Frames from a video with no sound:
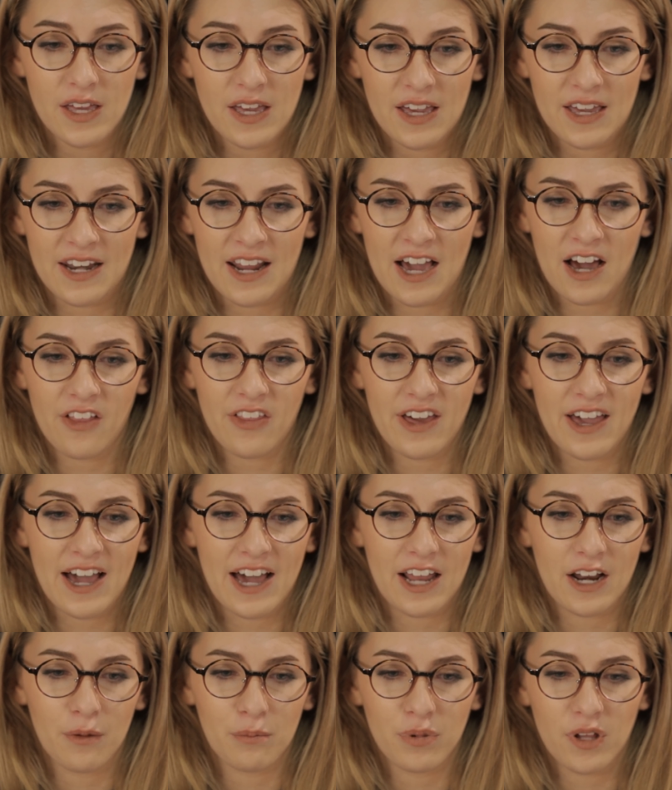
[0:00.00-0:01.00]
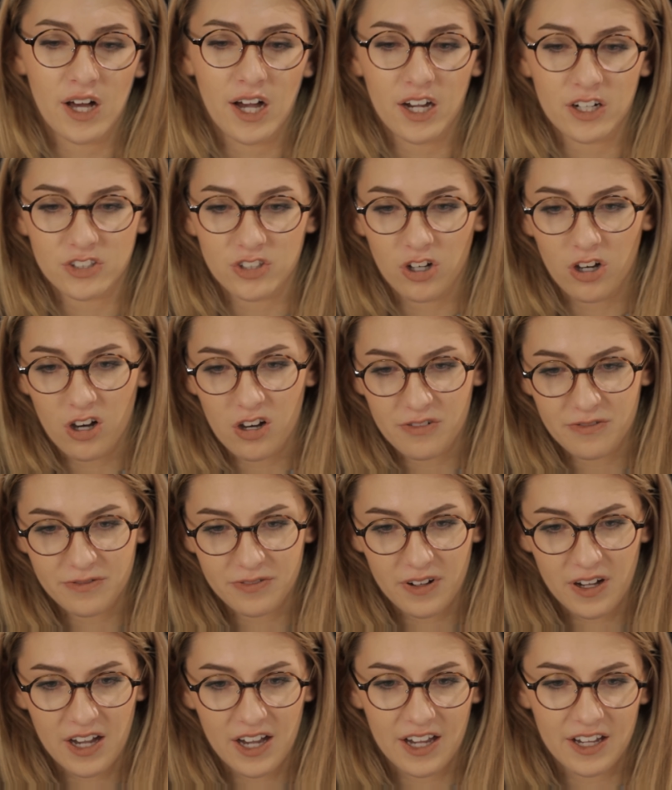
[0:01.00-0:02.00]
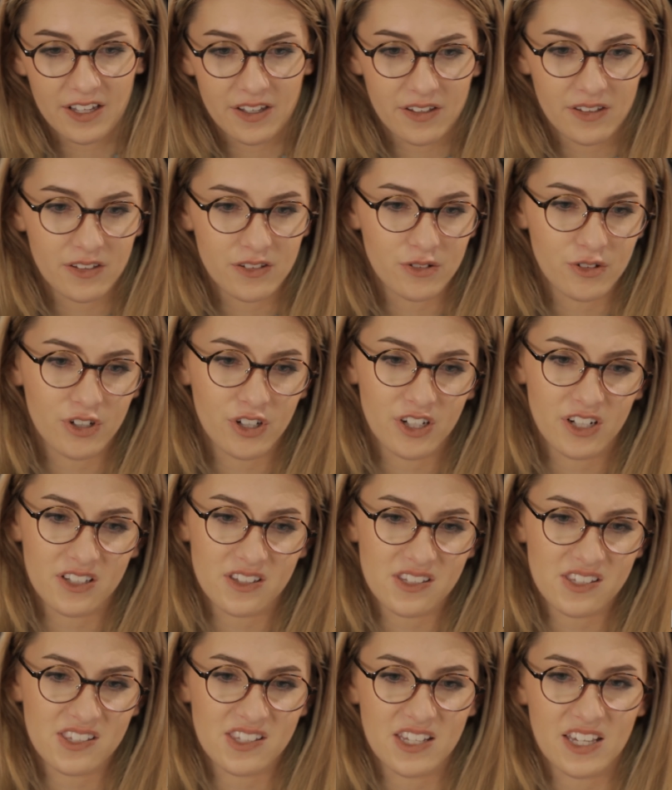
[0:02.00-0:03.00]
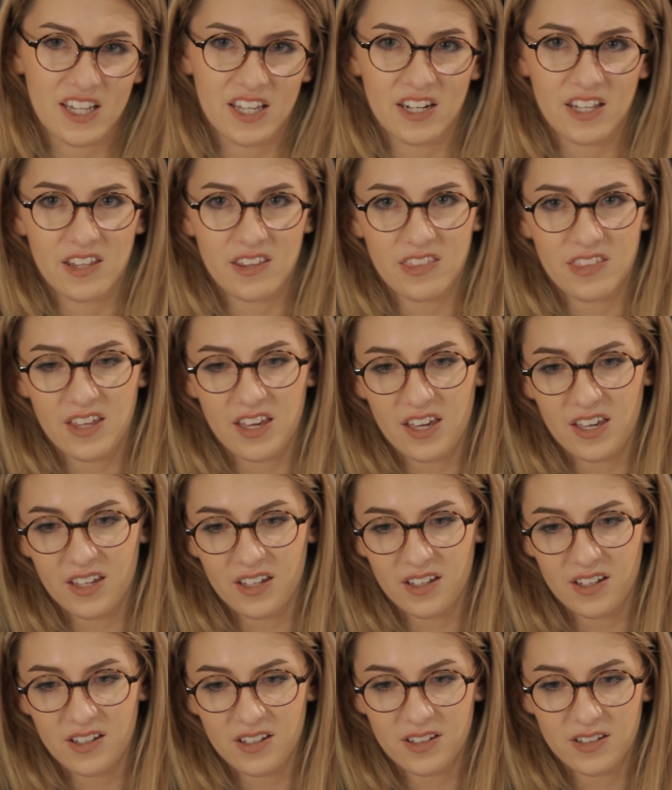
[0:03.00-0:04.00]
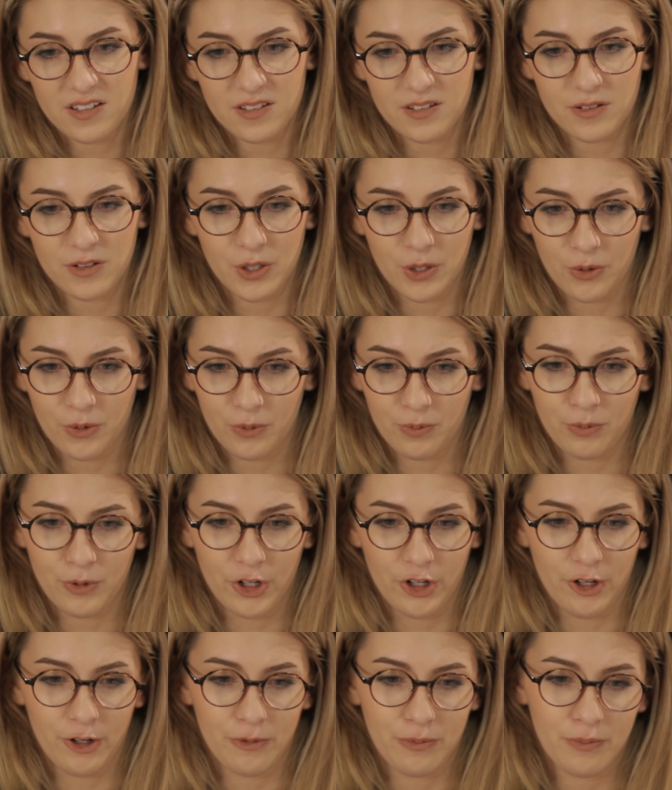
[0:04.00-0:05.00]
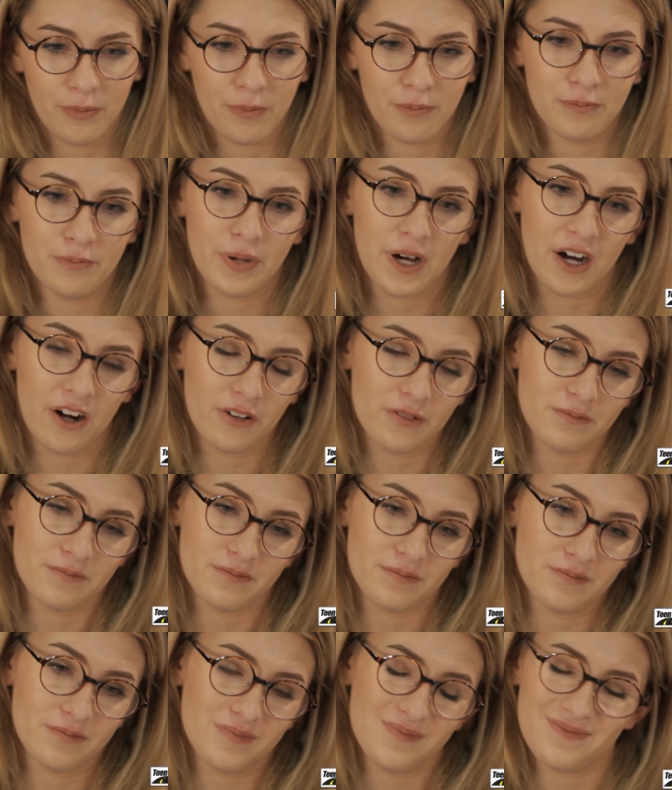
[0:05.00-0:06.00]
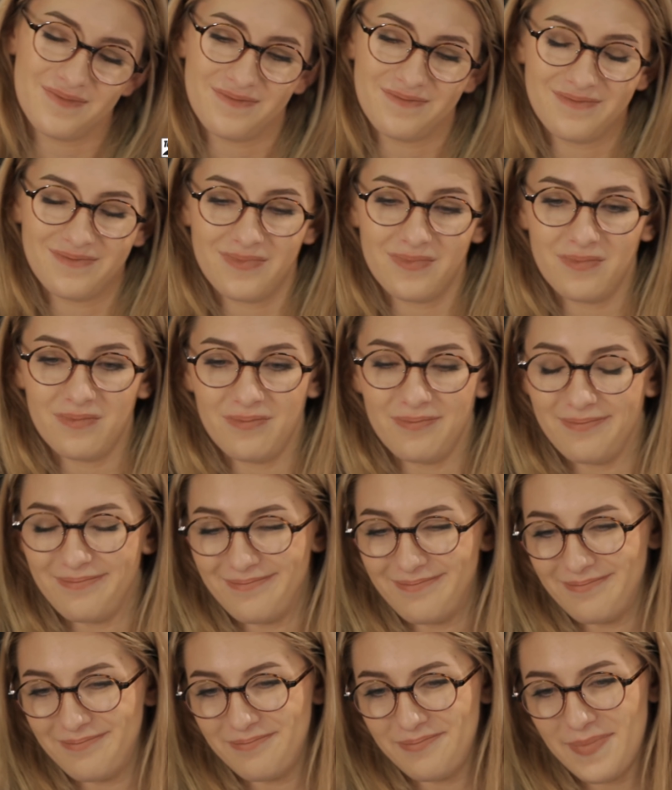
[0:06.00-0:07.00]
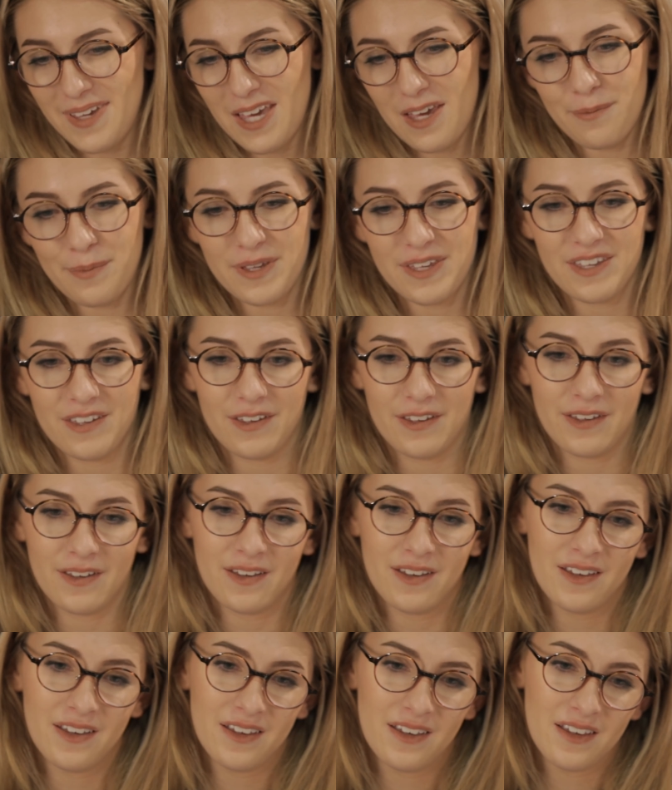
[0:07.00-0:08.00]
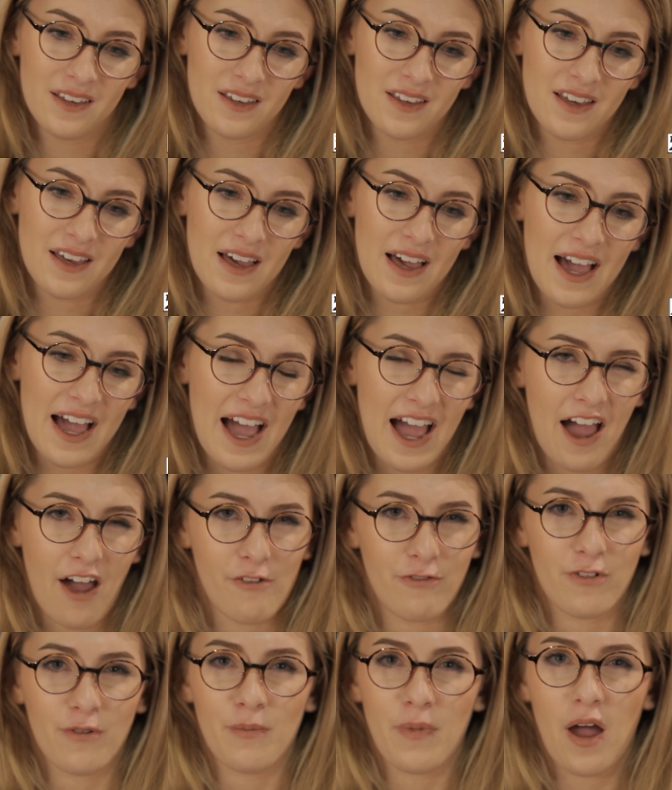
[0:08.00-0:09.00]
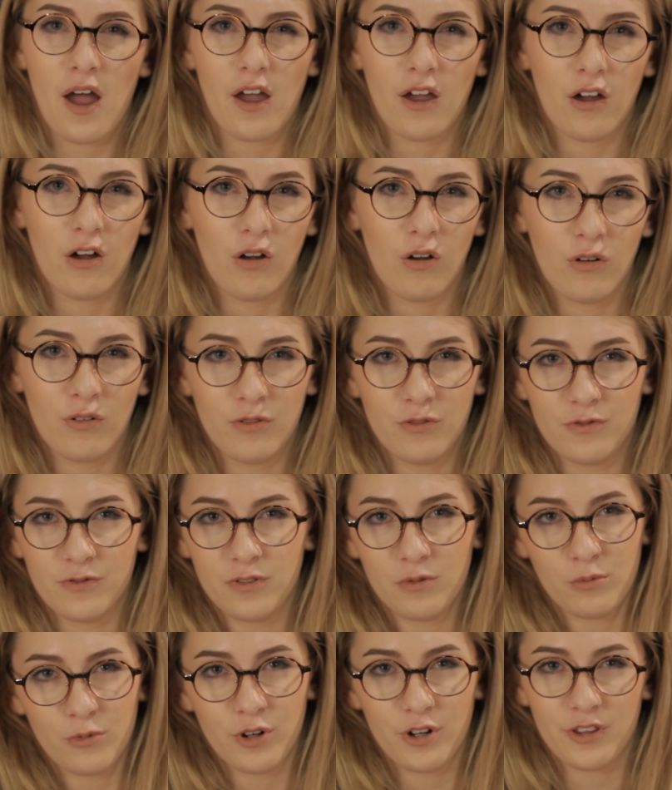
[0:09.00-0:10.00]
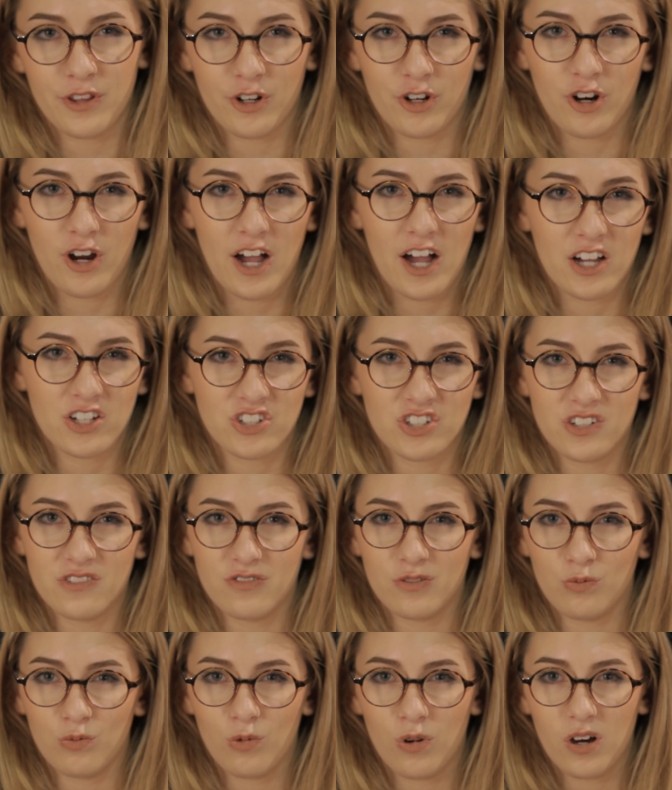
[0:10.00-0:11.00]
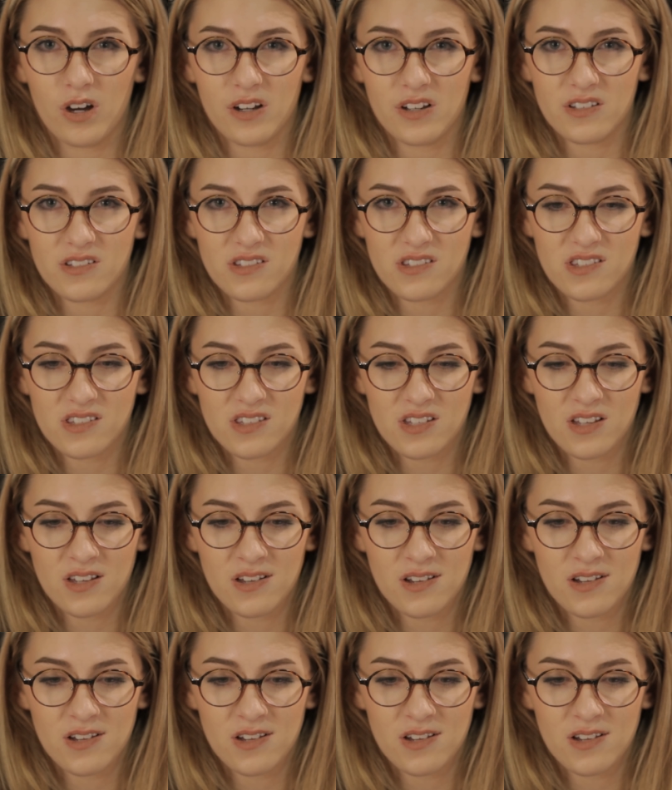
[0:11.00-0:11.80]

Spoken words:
And how they had it blocked off, you couldn't see anything. We were about maybe half a mile from where the crash even was.